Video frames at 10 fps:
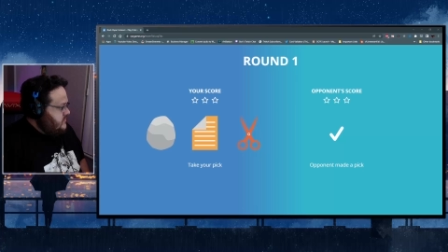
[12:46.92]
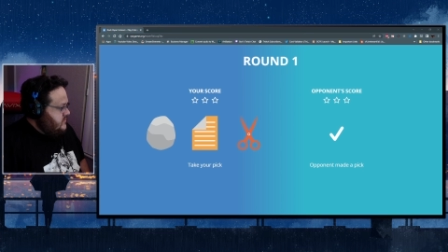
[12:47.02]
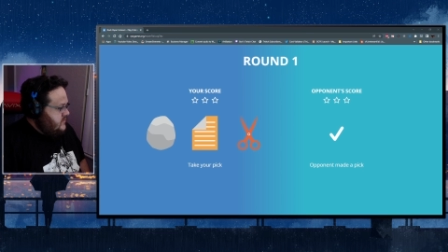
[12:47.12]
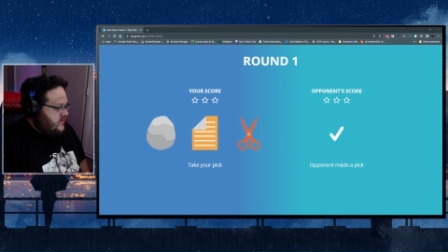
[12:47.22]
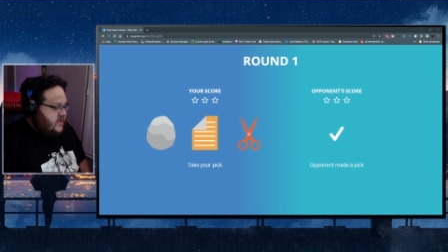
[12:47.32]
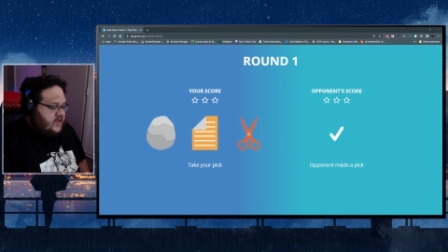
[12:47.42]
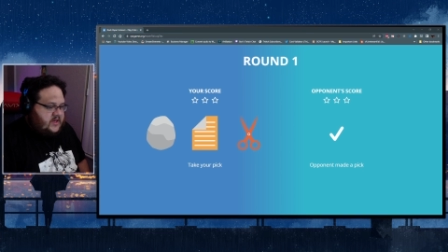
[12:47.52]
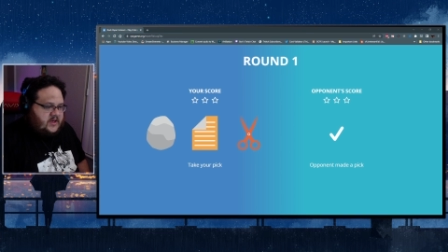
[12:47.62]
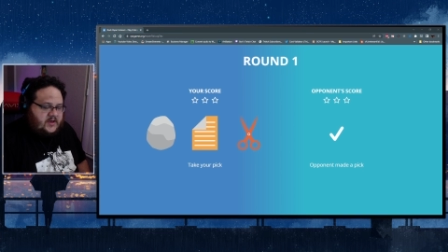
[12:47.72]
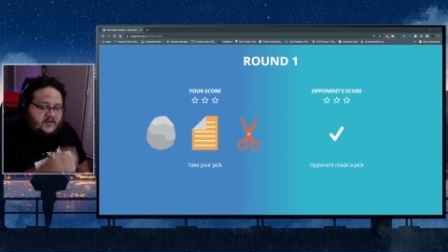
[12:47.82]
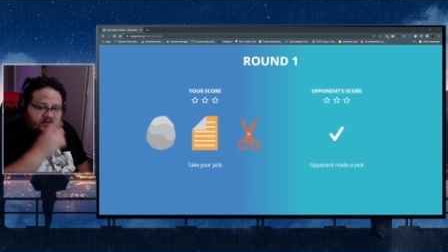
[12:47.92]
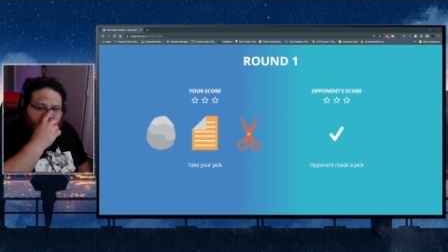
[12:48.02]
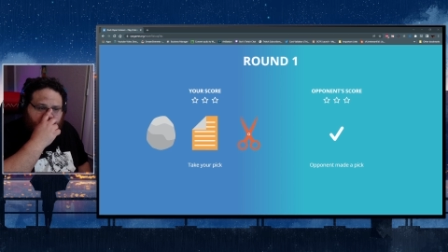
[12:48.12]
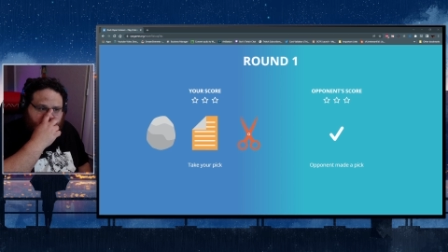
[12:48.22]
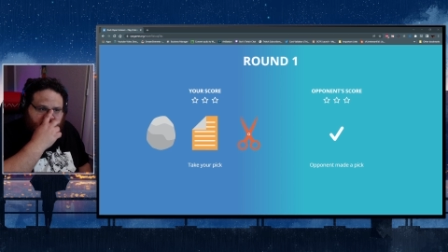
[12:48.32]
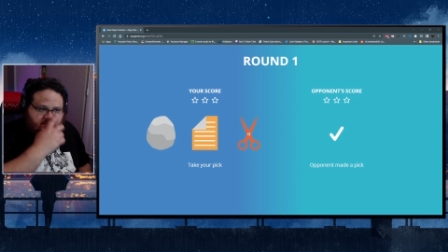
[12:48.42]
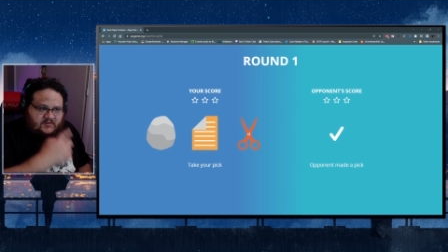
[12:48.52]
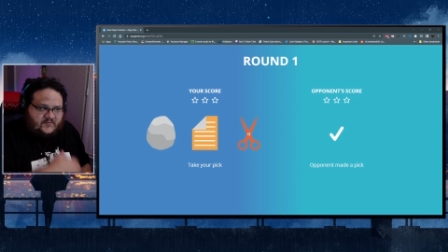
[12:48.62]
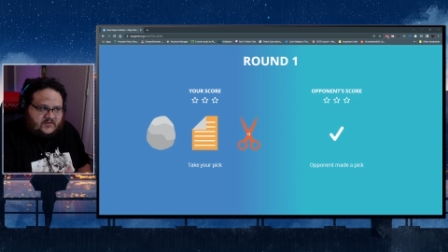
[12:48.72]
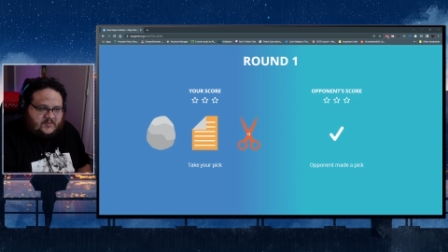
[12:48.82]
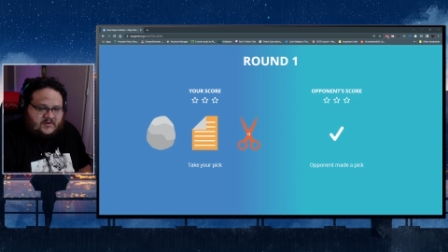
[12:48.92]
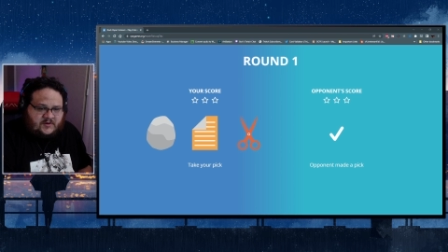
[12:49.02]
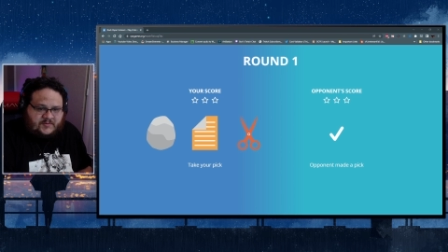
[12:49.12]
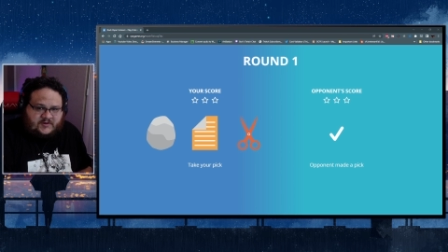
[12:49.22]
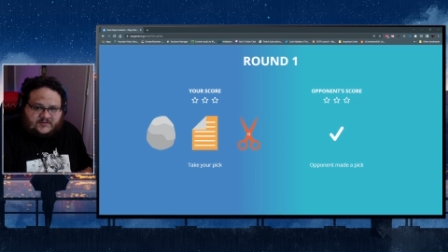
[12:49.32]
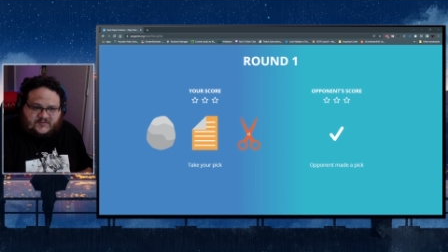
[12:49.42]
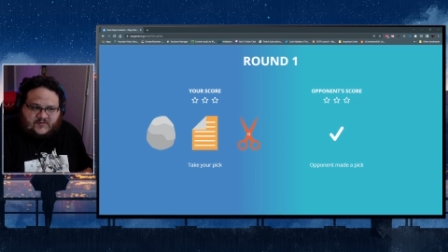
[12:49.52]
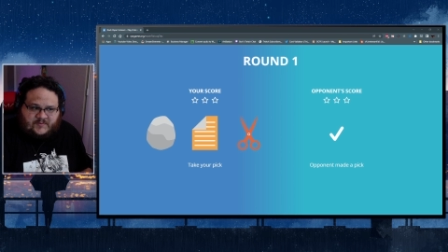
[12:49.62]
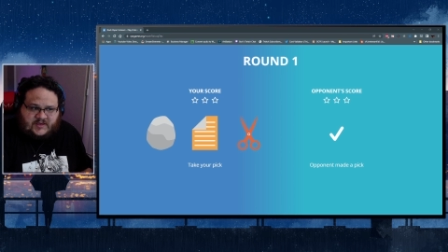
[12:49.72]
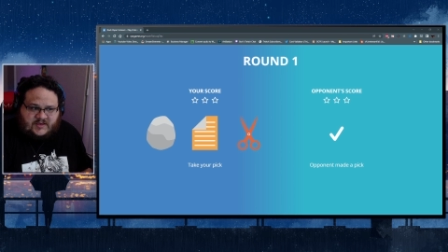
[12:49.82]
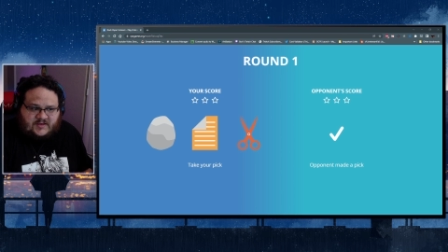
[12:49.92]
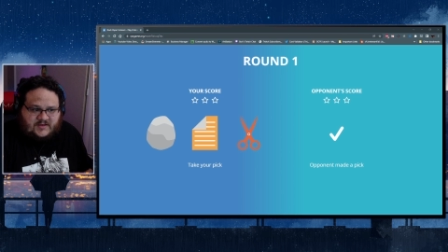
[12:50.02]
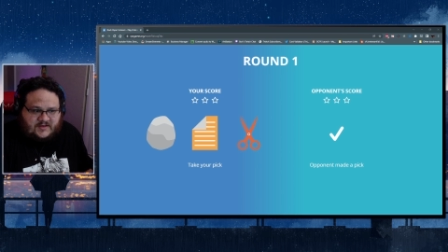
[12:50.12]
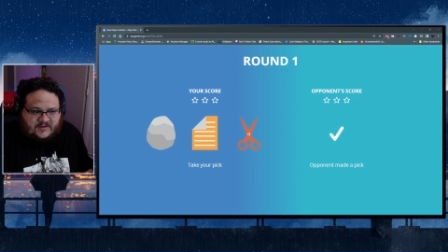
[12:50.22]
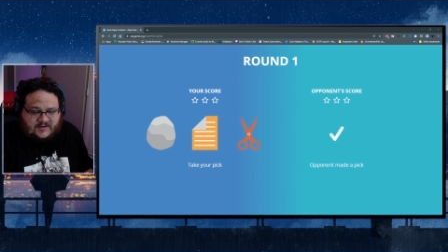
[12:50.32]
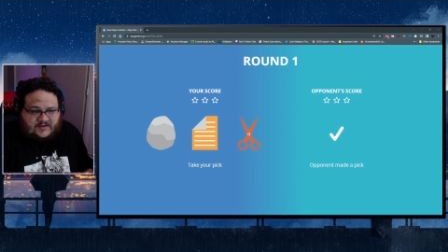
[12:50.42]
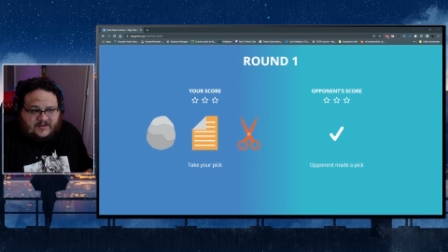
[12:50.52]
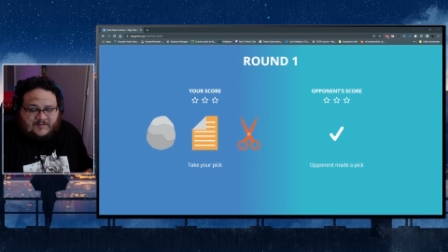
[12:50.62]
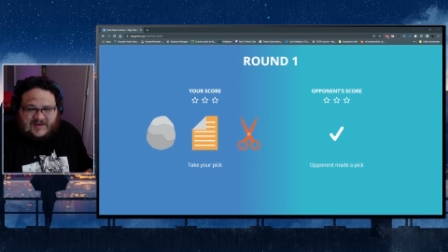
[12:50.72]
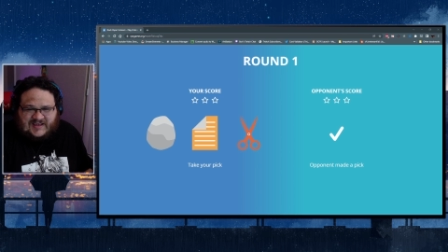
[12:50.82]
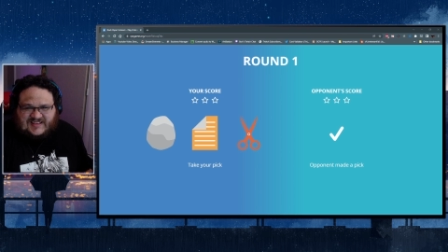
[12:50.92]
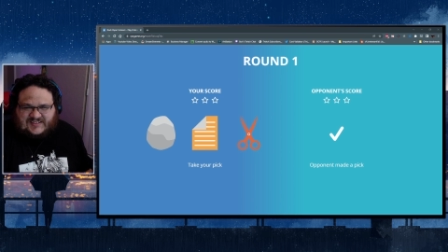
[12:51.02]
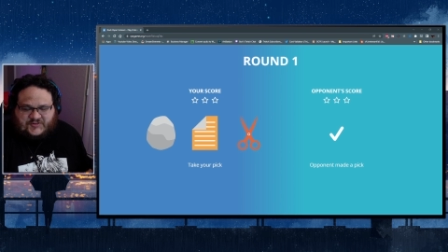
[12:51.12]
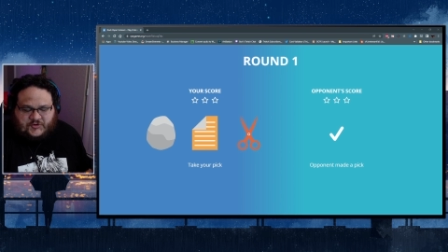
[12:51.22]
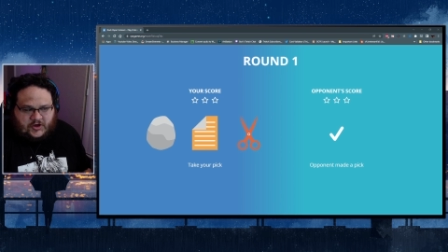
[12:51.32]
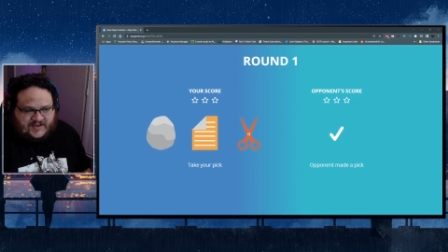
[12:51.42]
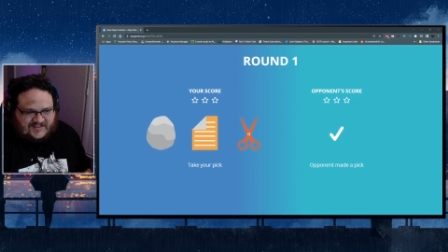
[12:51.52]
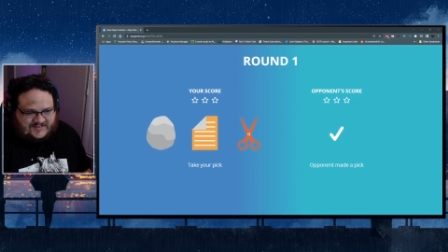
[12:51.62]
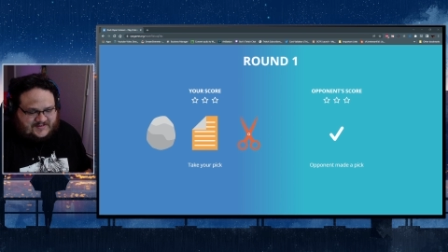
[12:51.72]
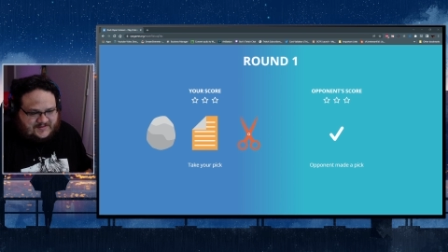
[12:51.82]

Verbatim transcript: Okay, is it for the marbles for me? He made his choice.